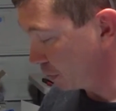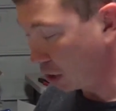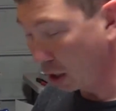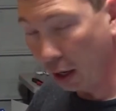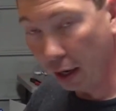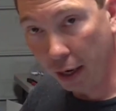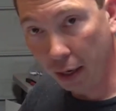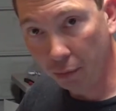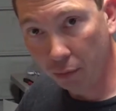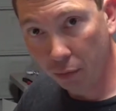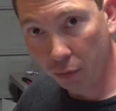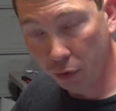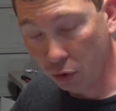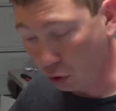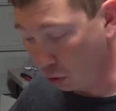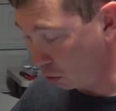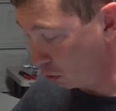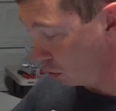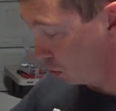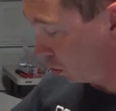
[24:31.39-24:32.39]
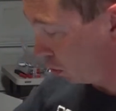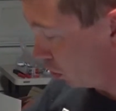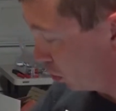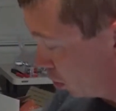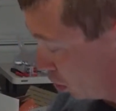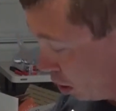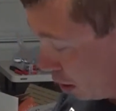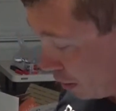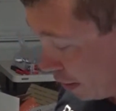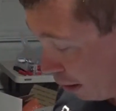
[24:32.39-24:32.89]
Alright, so
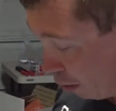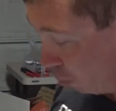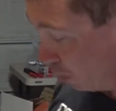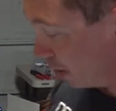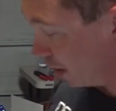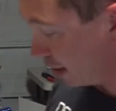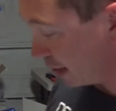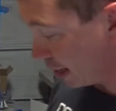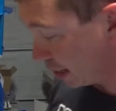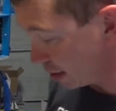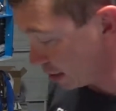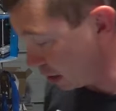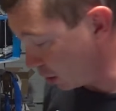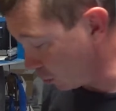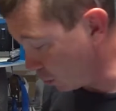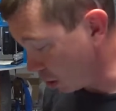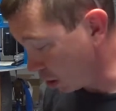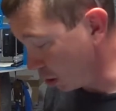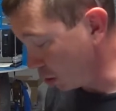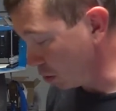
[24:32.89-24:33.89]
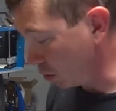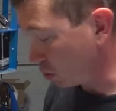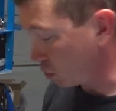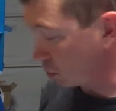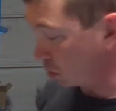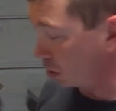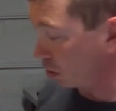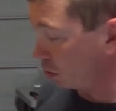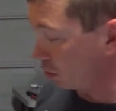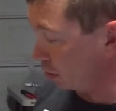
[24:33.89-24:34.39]
that will be the next thing we're going to do, is
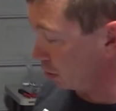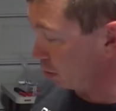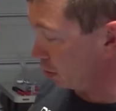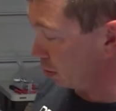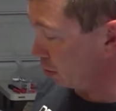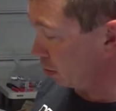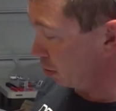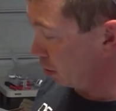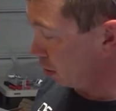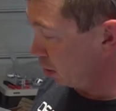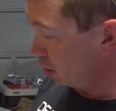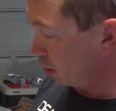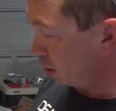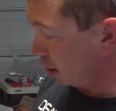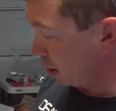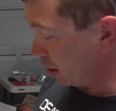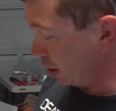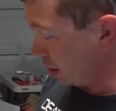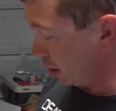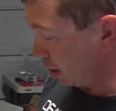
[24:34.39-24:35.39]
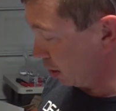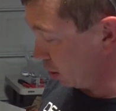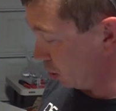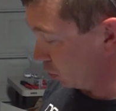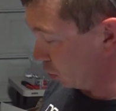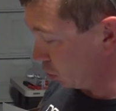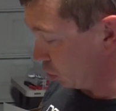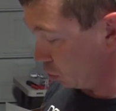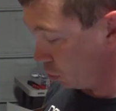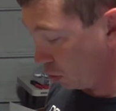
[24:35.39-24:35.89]
we're going to drill
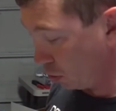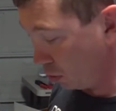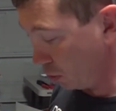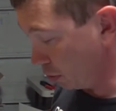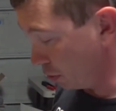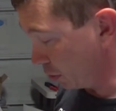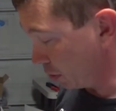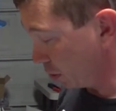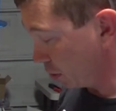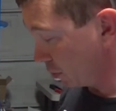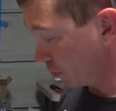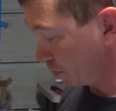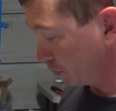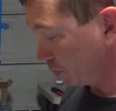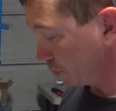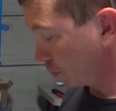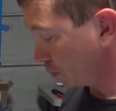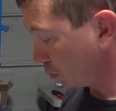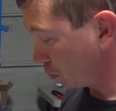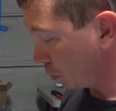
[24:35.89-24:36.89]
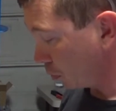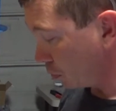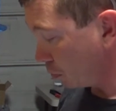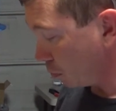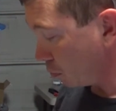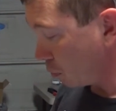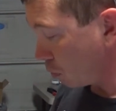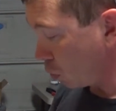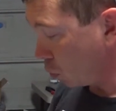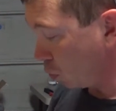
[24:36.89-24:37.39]
those 2 holes.
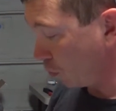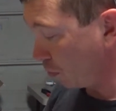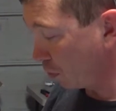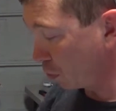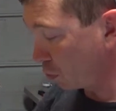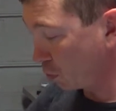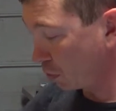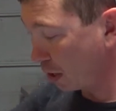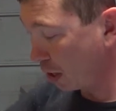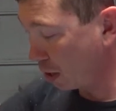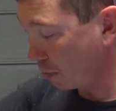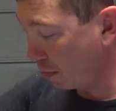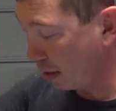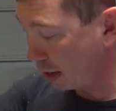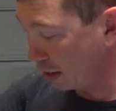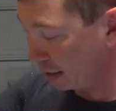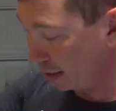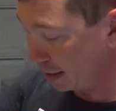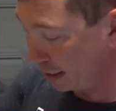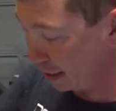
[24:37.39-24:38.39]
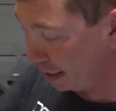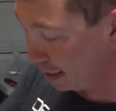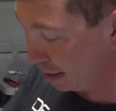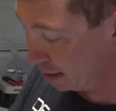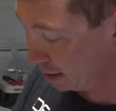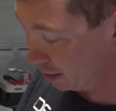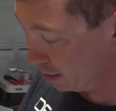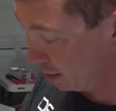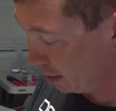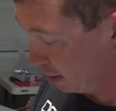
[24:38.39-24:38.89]
First we'll get it mounted to
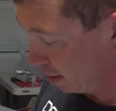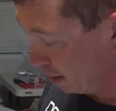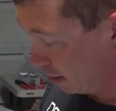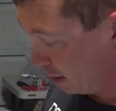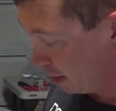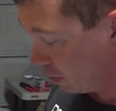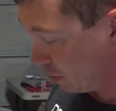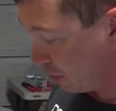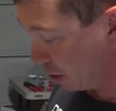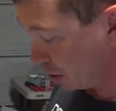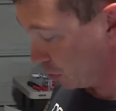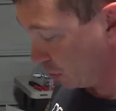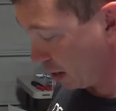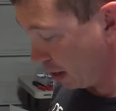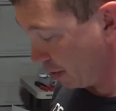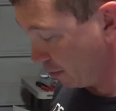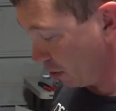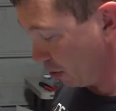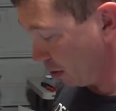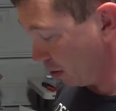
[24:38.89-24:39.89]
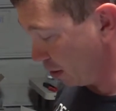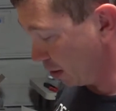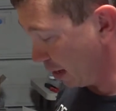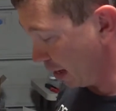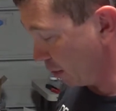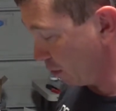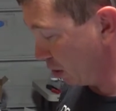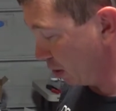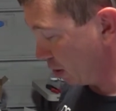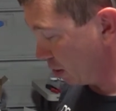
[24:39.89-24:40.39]
this to make sure we have all
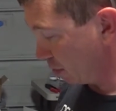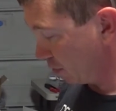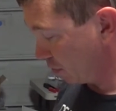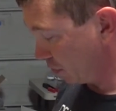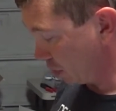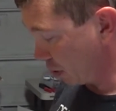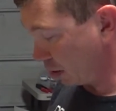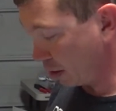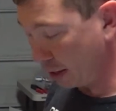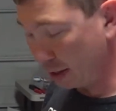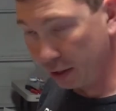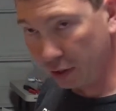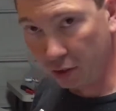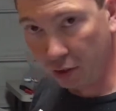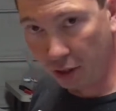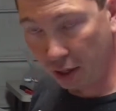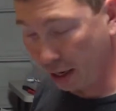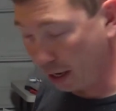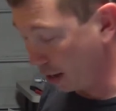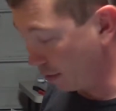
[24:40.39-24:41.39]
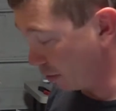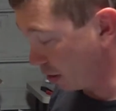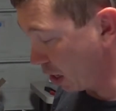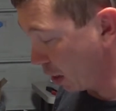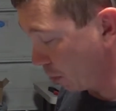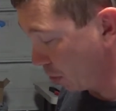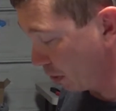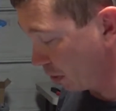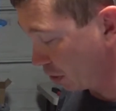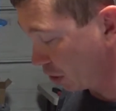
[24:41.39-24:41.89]
alignment. Alright, so that I have a
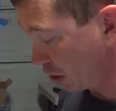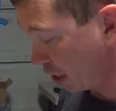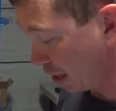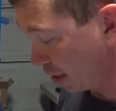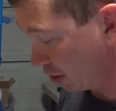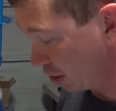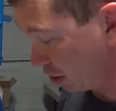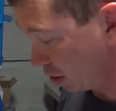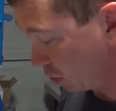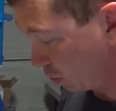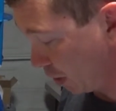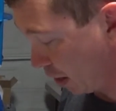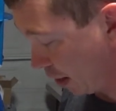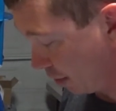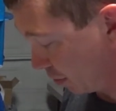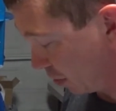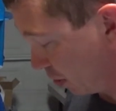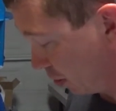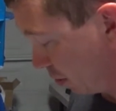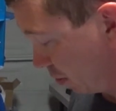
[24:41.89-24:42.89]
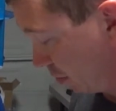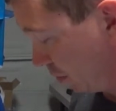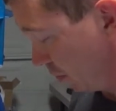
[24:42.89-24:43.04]
couple of challenges that we have to do.